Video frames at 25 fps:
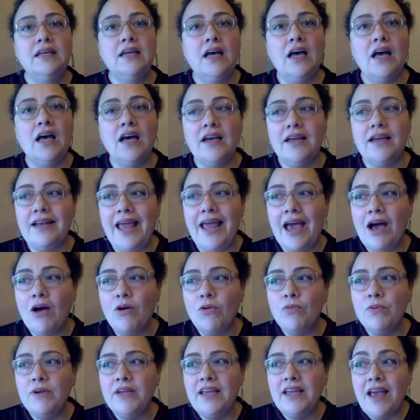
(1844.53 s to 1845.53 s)
and
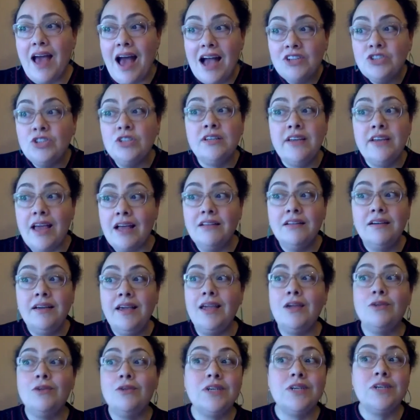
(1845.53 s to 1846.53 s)
how we actually
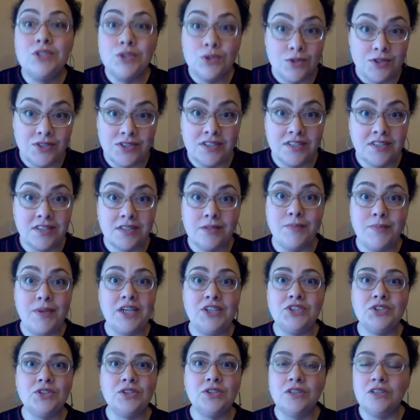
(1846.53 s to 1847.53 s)
allocate resources to make
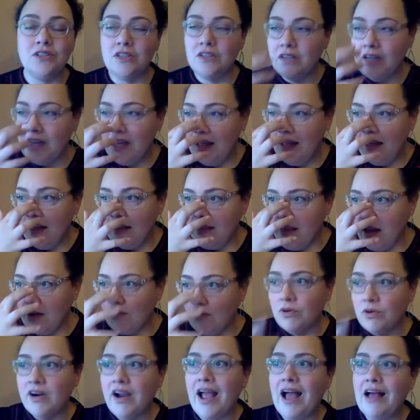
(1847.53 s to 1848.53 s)
sure that
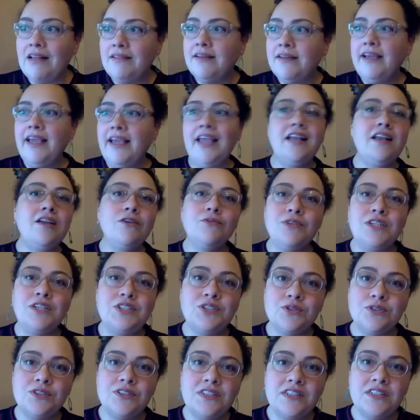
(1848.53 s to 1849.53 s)
we're allocating
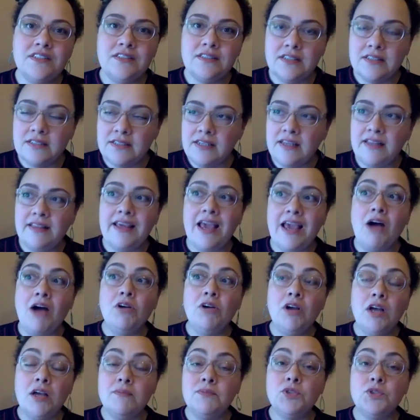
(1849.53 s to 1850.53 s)
resources to see the
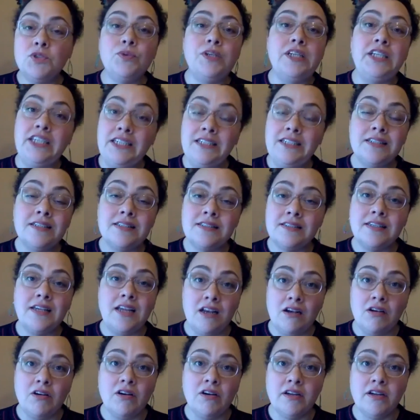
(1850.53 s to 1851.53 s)
outcomes we need to see in our